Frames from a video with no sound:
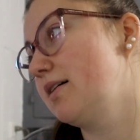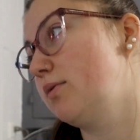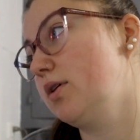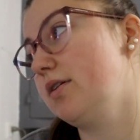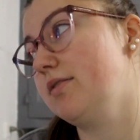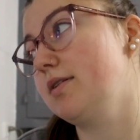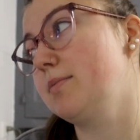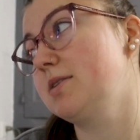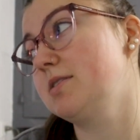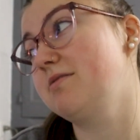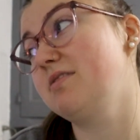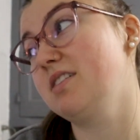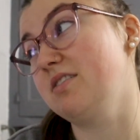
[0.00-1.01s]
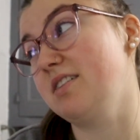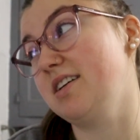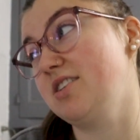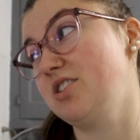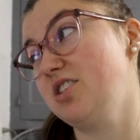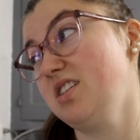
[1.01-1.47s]
One of them is very
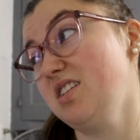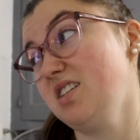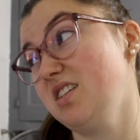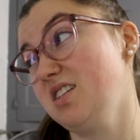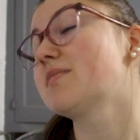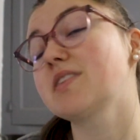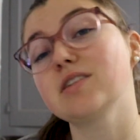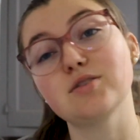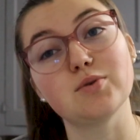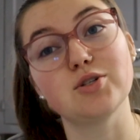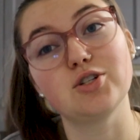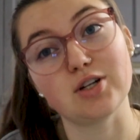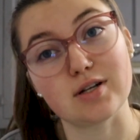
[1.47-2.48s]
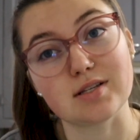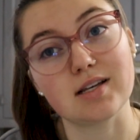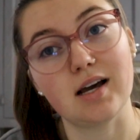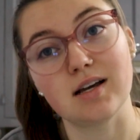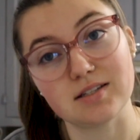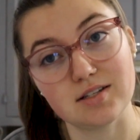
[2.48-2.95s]
itchy because we just
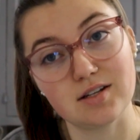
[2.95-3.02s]
got